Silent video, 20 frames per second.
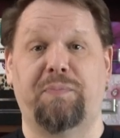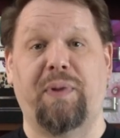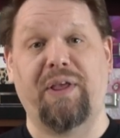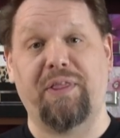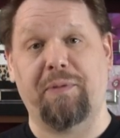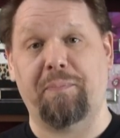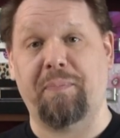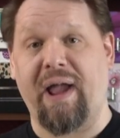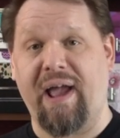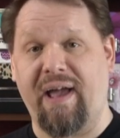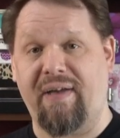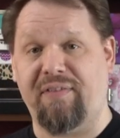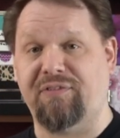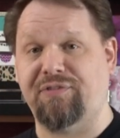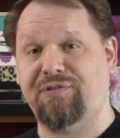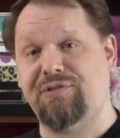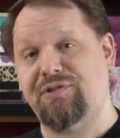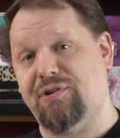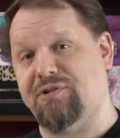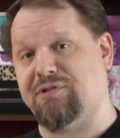by the
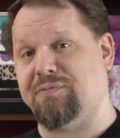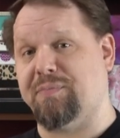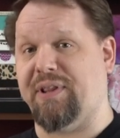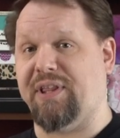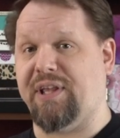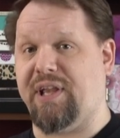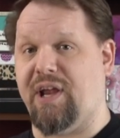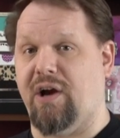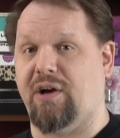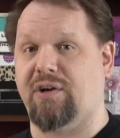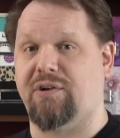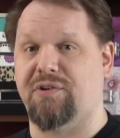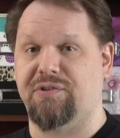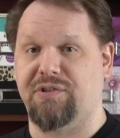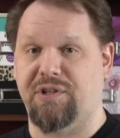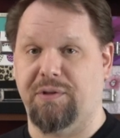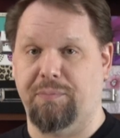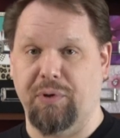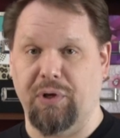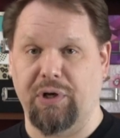paths chosen by the characters
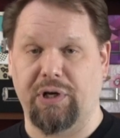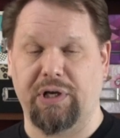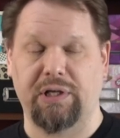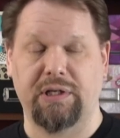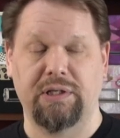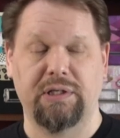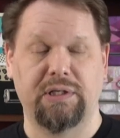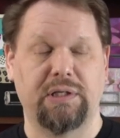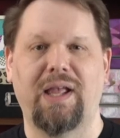in the book.